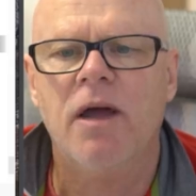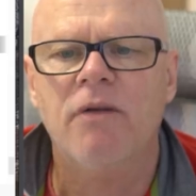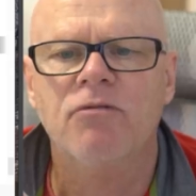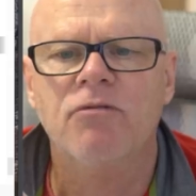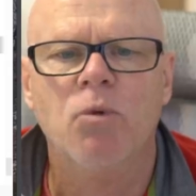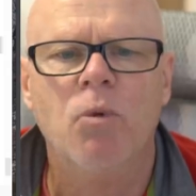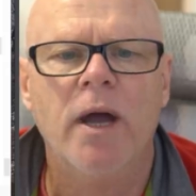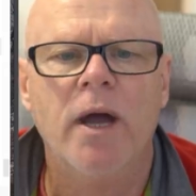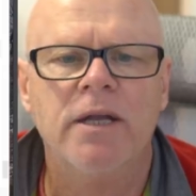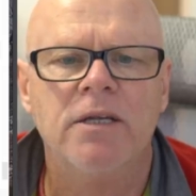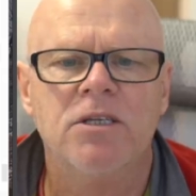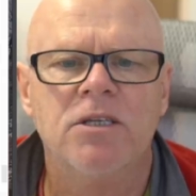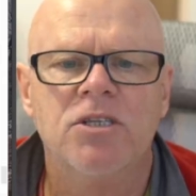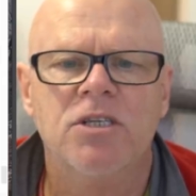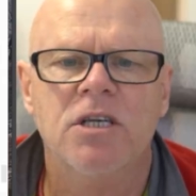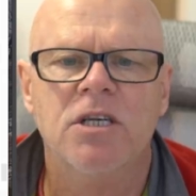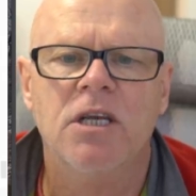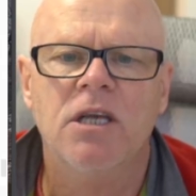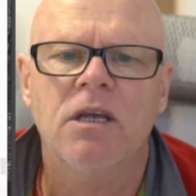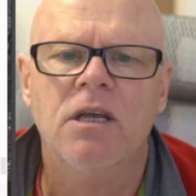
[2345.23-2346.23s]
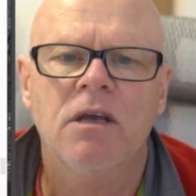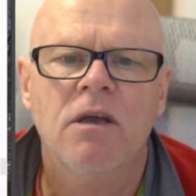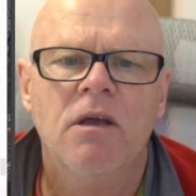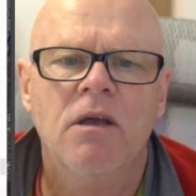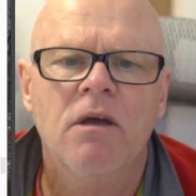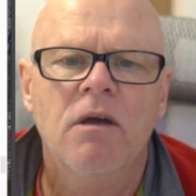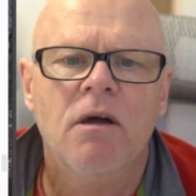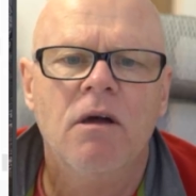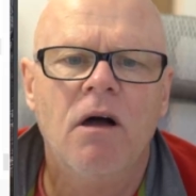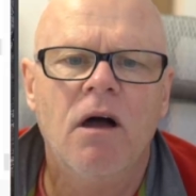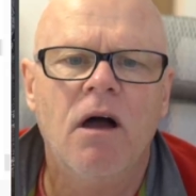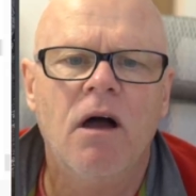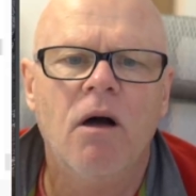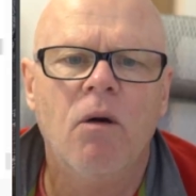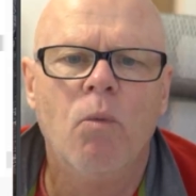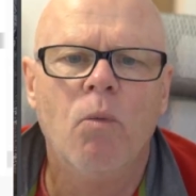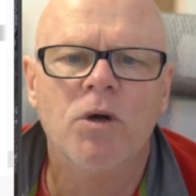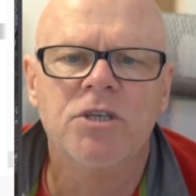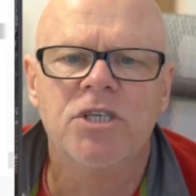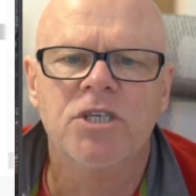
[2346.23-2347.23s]
have to wait and see
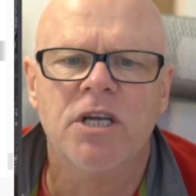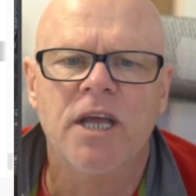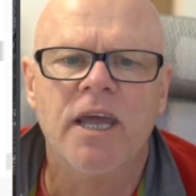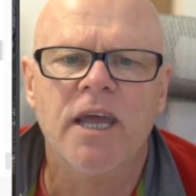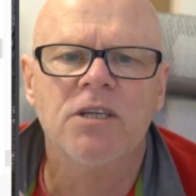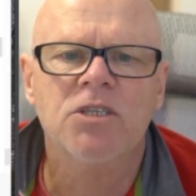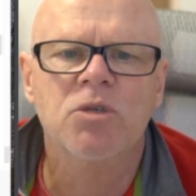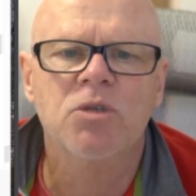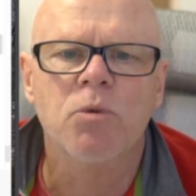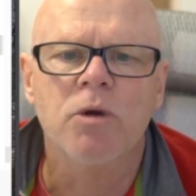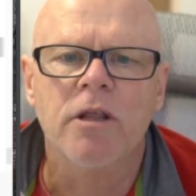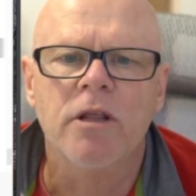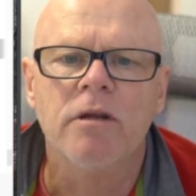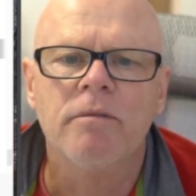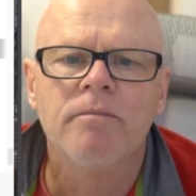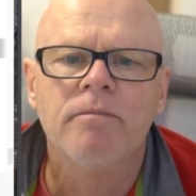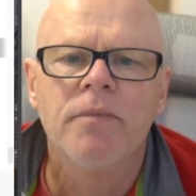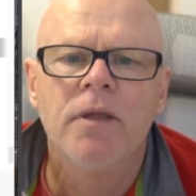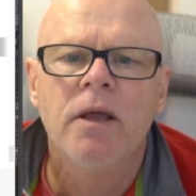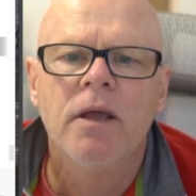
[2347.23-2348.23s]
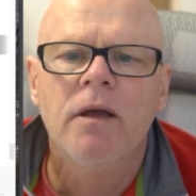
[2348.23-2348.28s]
what's announced with it.